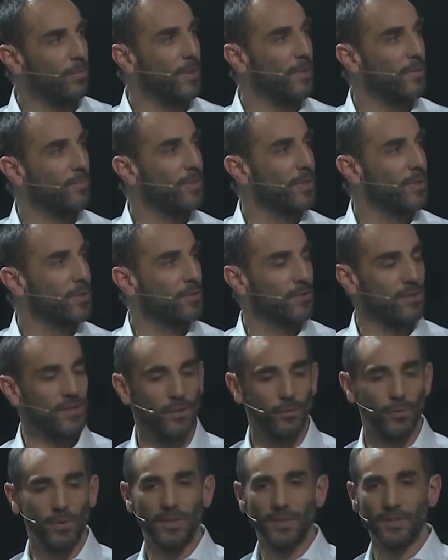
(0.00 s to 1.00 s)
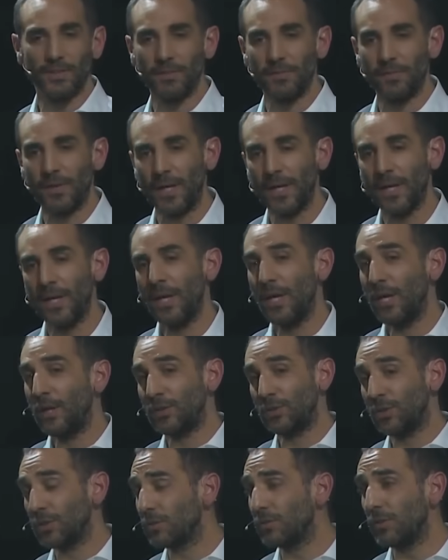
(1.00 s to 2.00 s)
F1 effort from
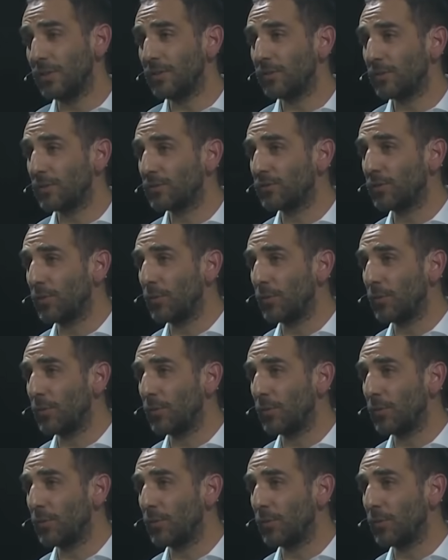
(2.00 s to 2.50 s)
2014, first